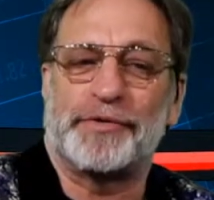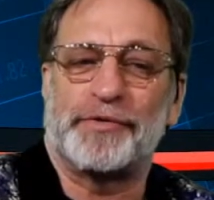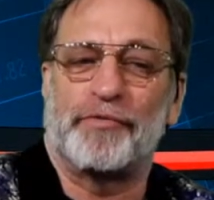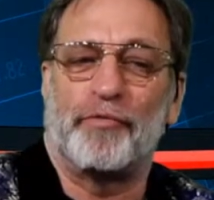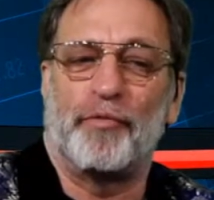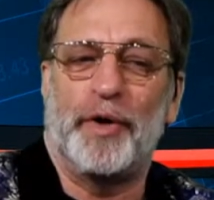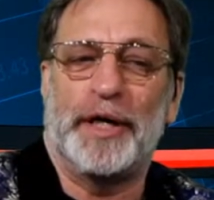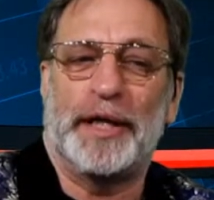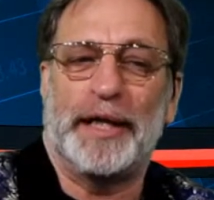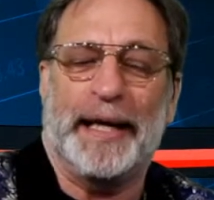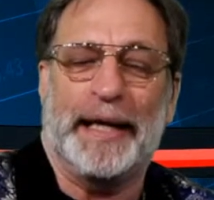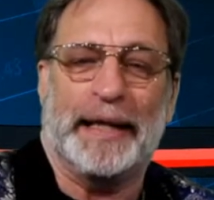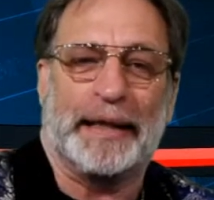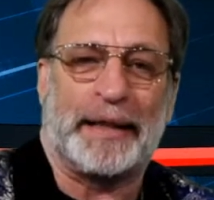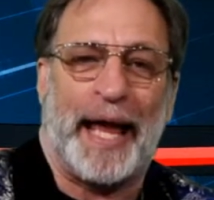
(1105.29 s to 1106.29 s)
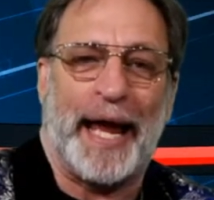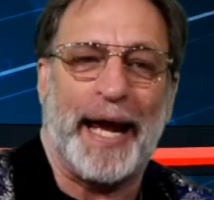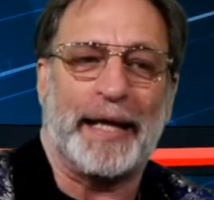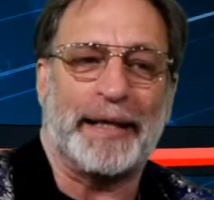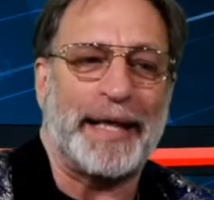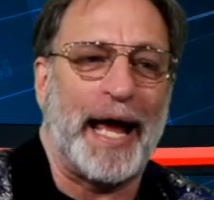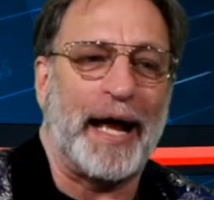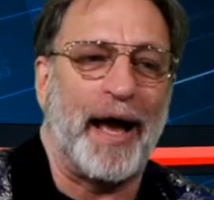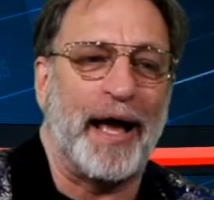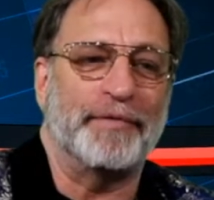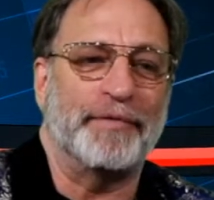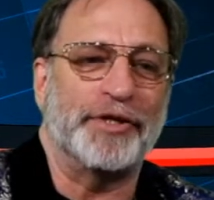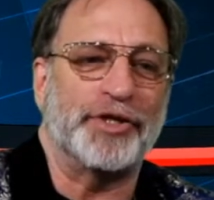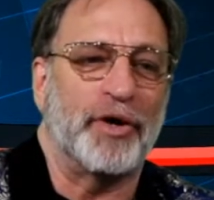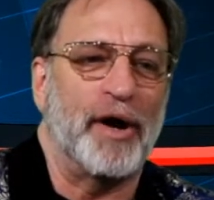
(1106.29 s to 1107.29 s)
really like that kind of a
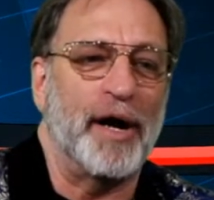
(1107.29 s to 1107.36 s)
chart.